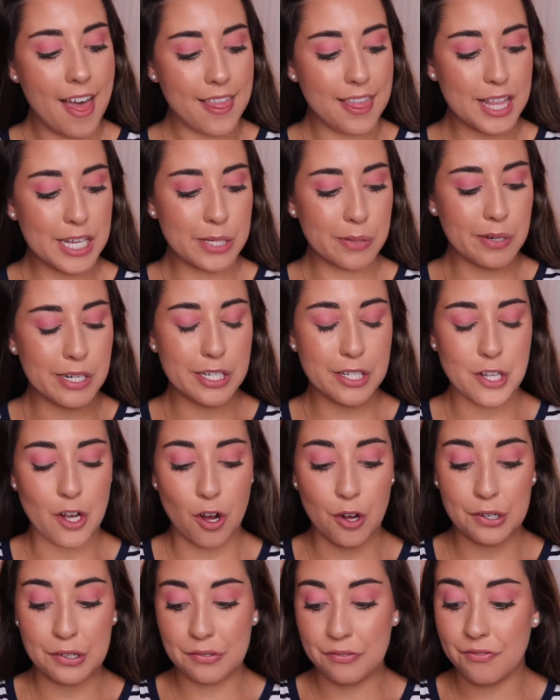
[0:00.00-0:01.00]
This one is
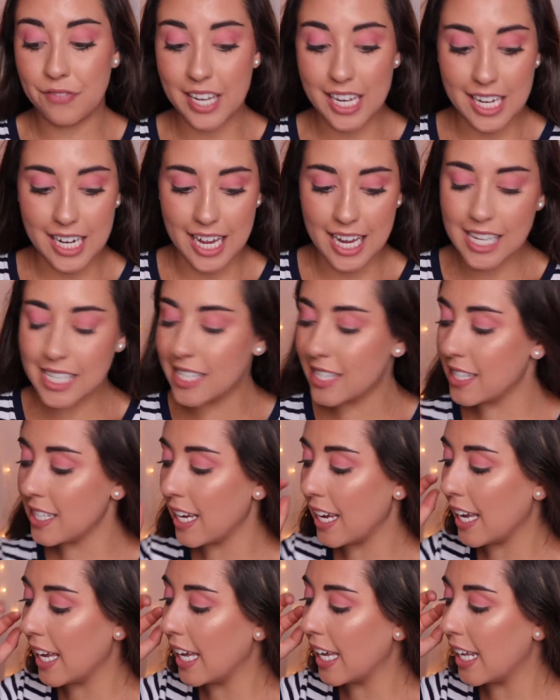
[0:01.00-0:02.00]
called Venus
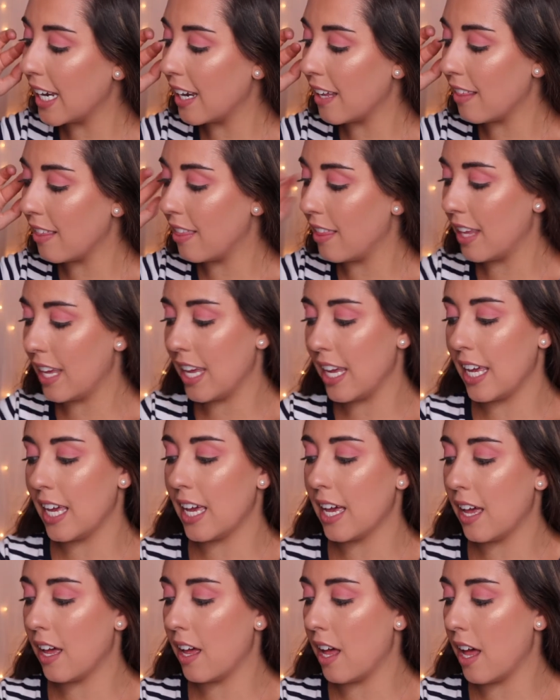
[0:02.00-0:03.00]
in
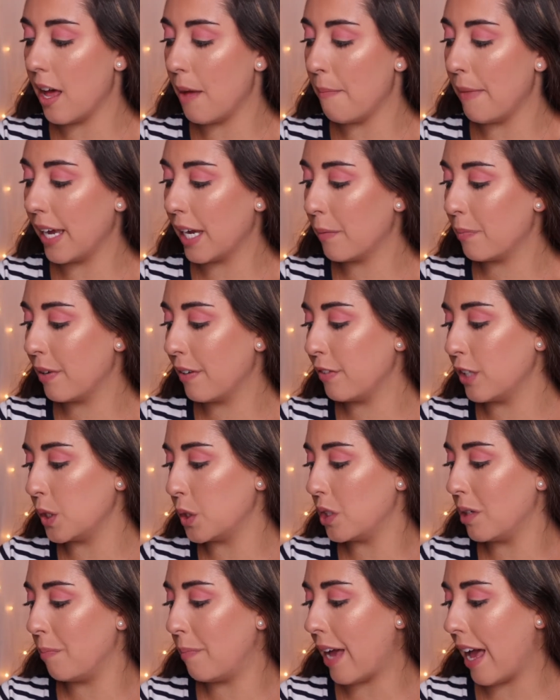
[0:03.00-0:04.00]
the Makeup
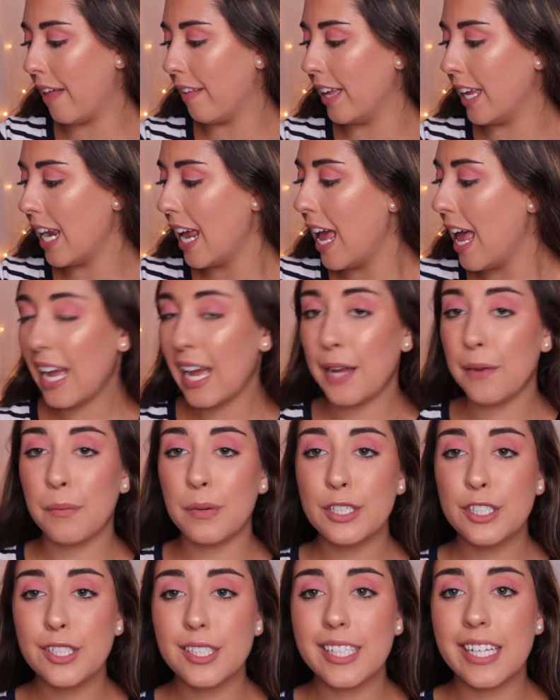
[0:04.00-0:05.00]
Revolution palette. And
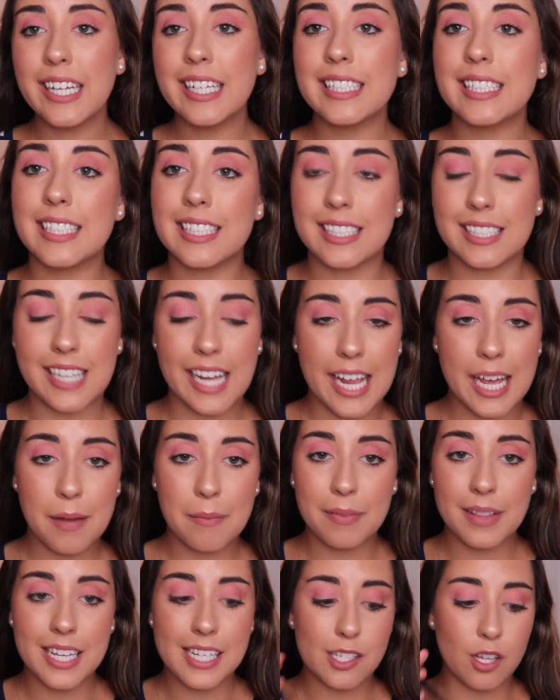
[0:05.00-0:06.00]
we're just going to
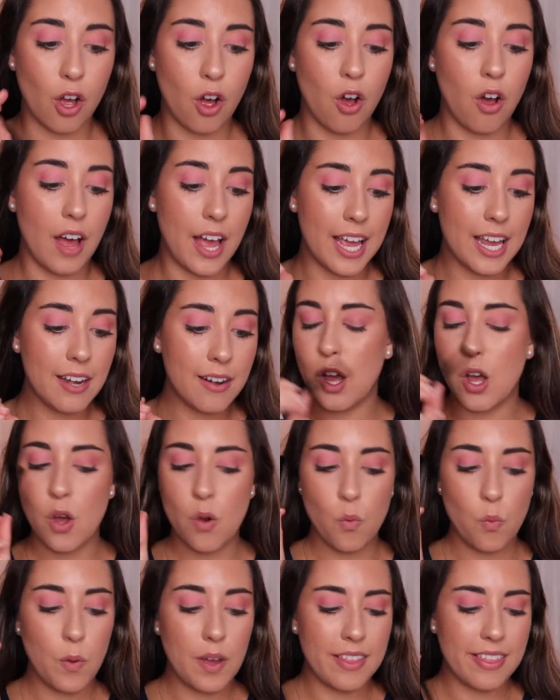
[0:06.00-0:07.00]
stamp this on
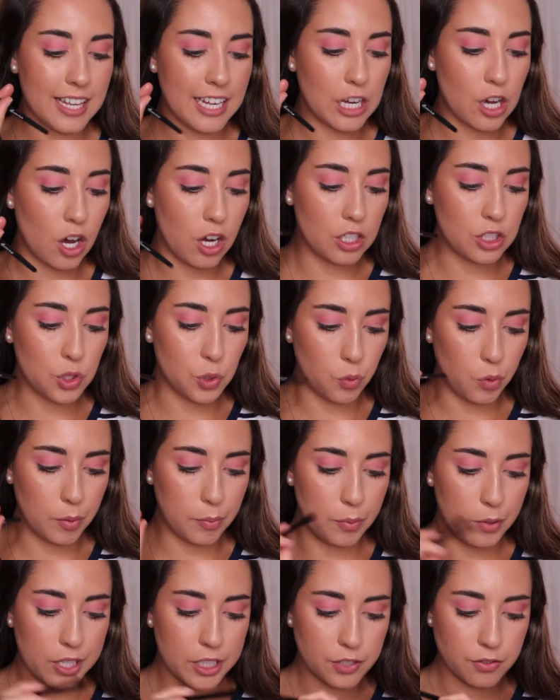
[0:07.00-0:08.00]
with the contour
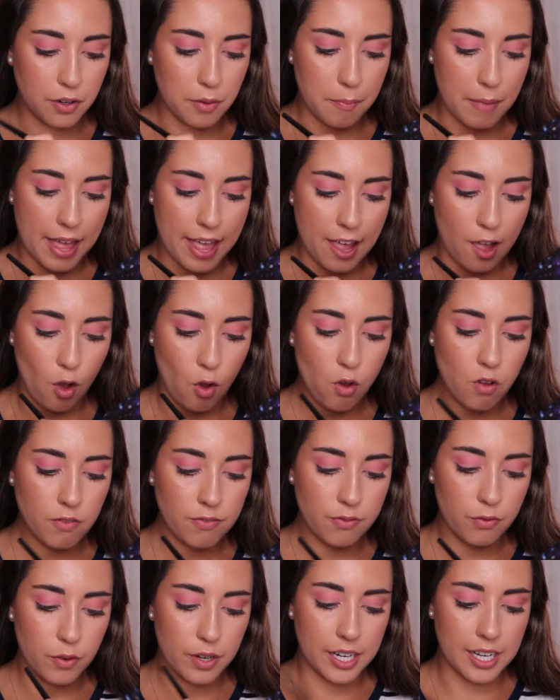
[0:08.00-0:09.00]
brush from
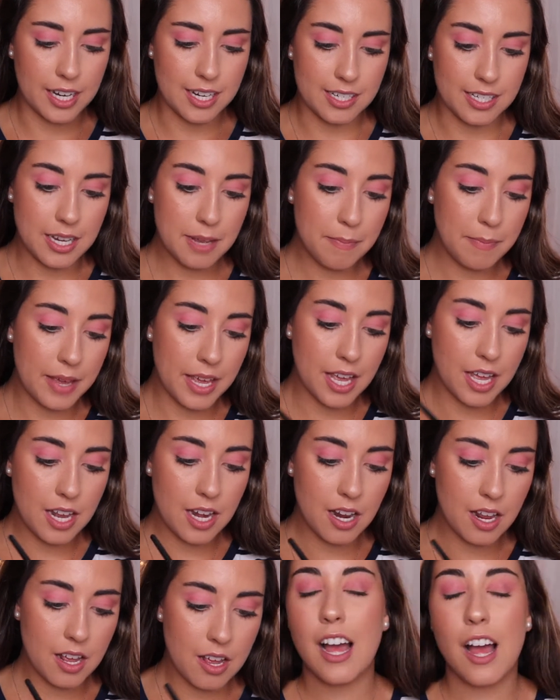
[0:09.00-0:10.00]
e.l.f. We're going to dip
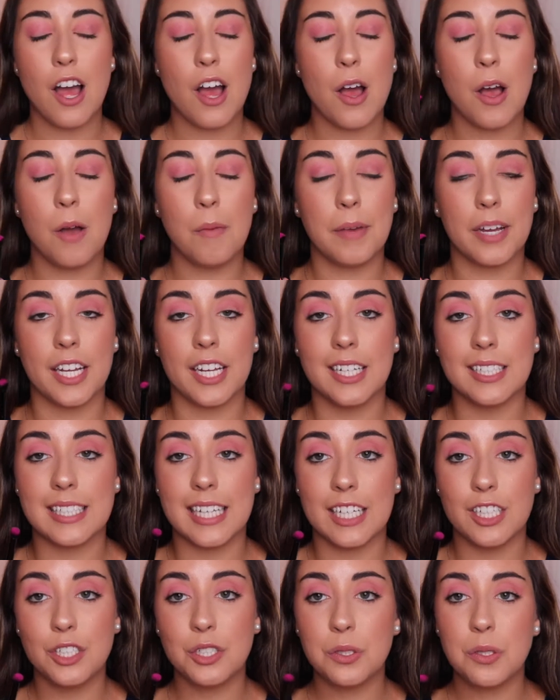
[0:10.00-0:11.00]
in. Oh my goodness,
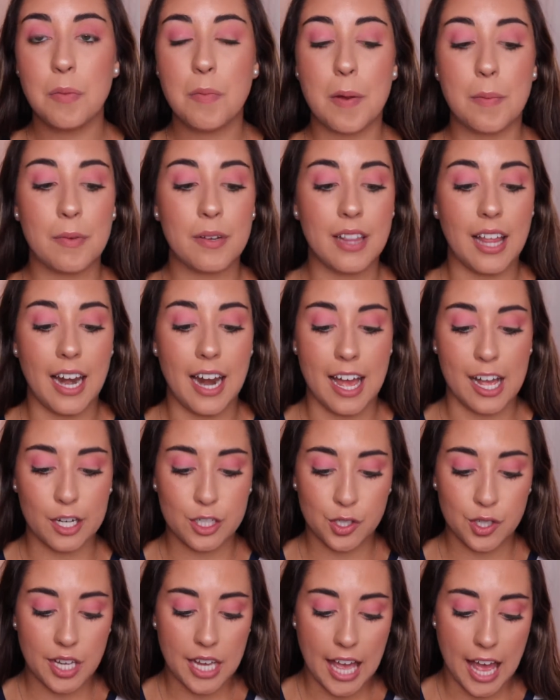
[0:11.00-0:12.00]
I just remembered that I
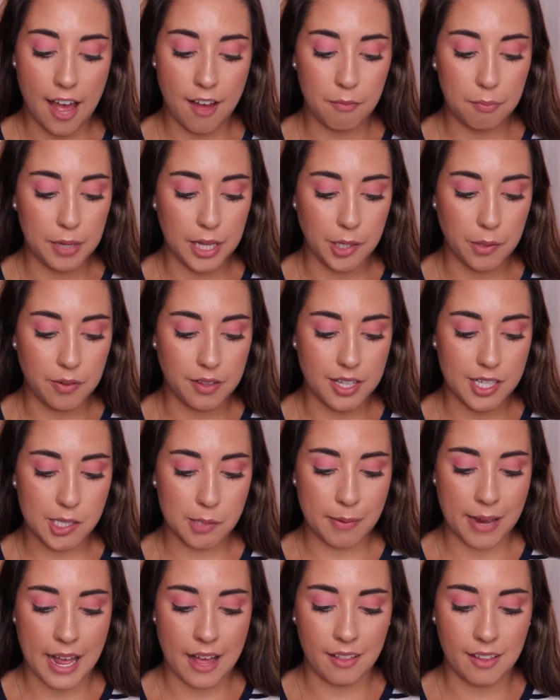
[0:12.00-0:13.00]
actually have played with
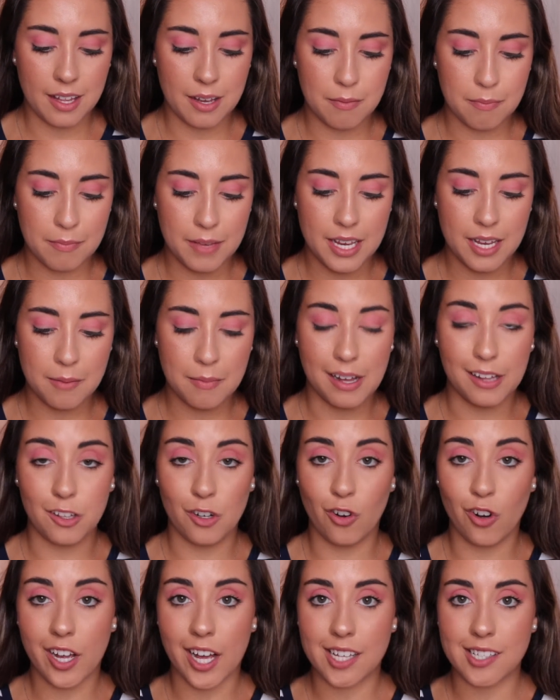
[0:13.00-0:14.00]
this palette. Me and my
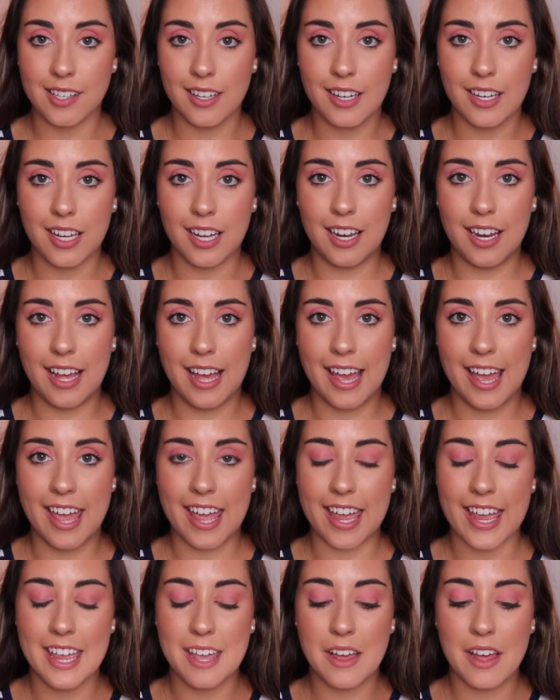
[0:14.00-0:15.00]
little cousin did
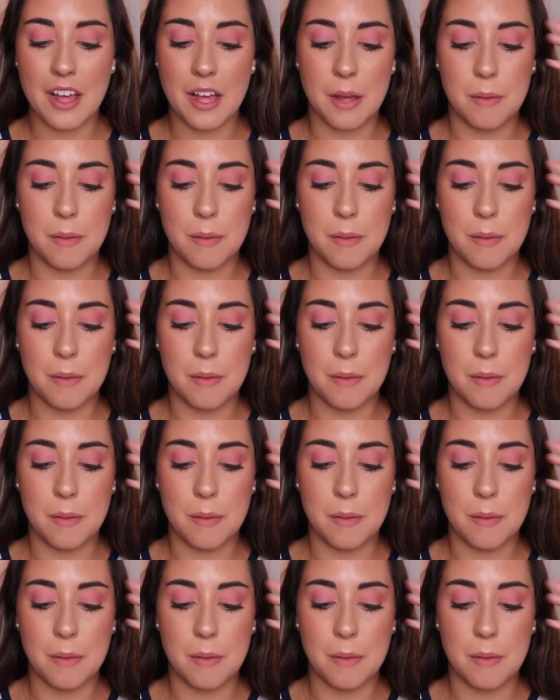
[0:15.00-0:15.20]
a